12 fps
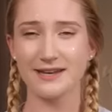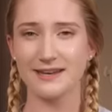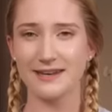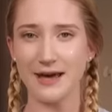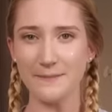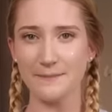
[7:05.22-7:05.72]

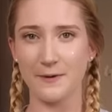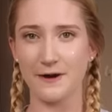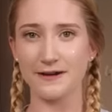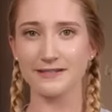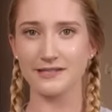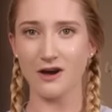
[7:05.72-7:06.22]
number
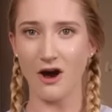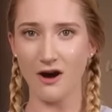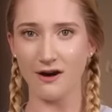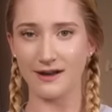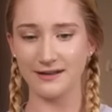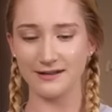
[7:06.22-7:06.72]
is
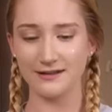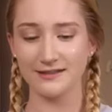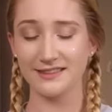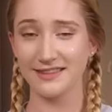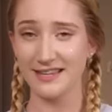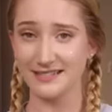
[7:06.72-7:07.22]
on
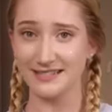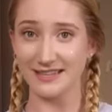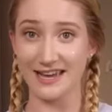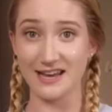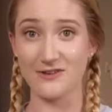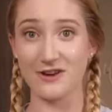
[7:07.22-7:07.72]
this
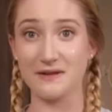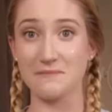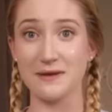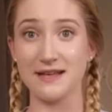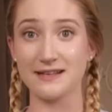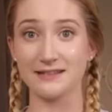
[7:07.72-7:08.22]
light green
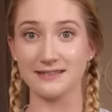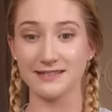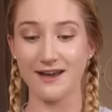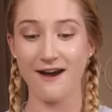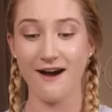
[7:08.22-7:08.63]
piece?